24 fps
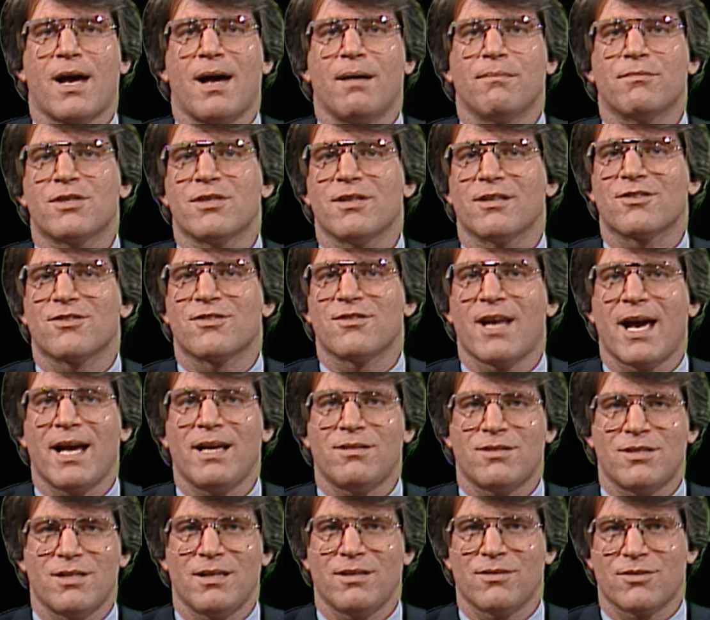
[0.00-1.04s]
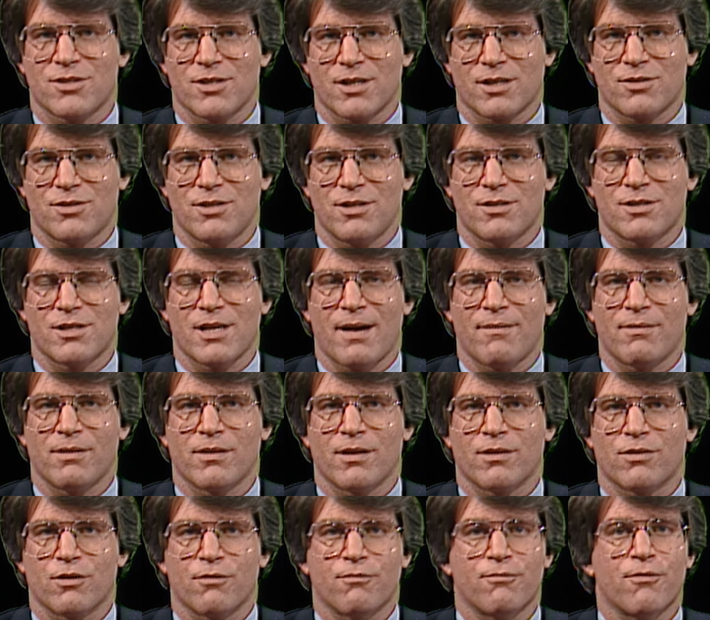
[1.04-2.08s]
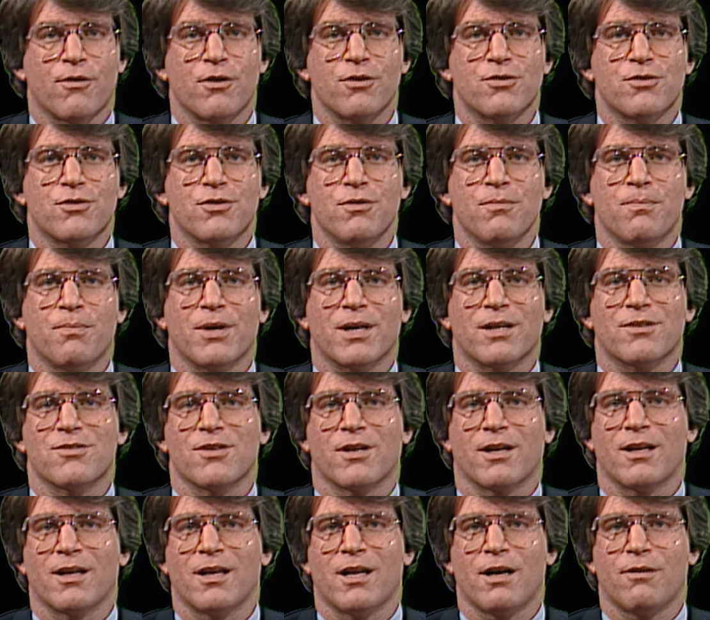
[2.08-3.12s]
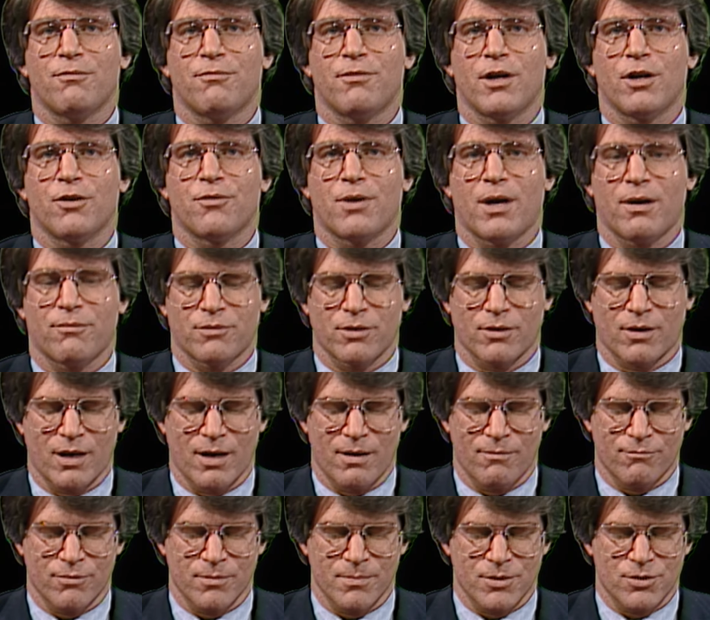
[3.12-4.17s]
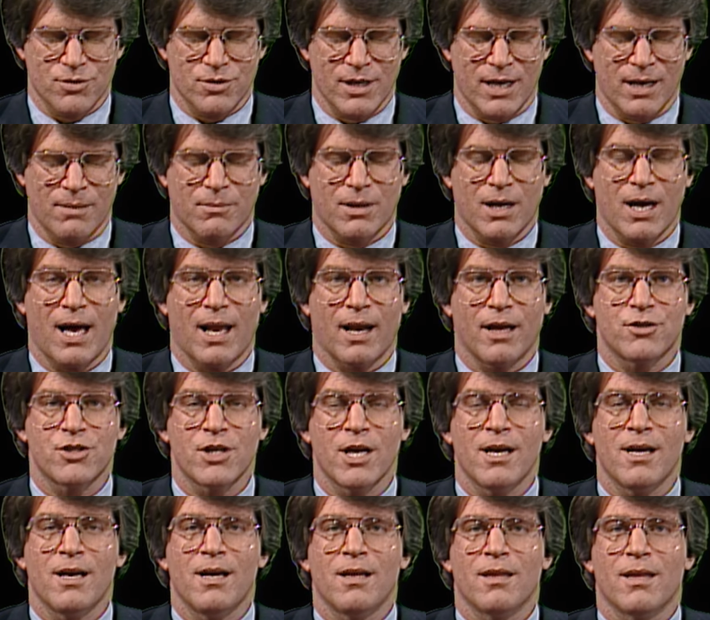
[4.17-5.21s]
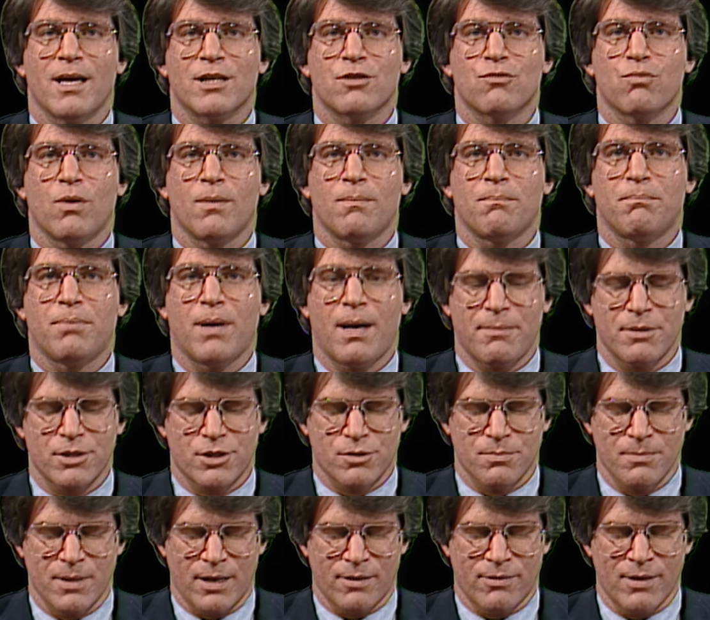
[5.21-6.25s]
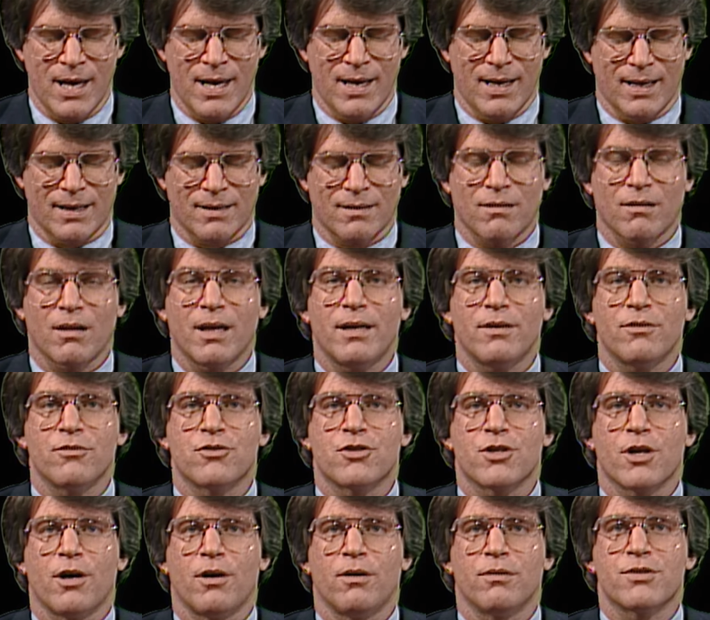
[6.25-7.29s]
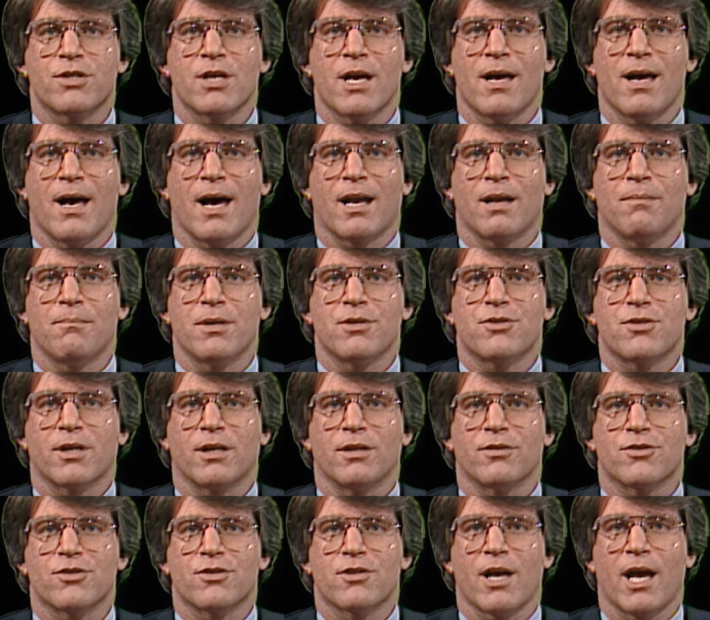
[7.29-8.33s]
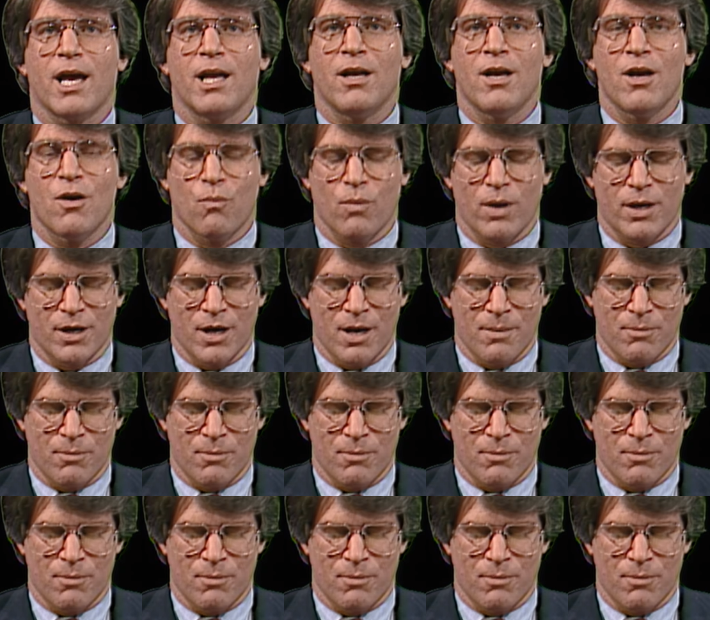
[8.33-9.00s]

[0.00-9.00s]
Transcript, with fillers: time since 1967 that the first two picks in an NFL draft to come from the same college. That's when Bubba Smith and Clinton Jones out of Michigan State went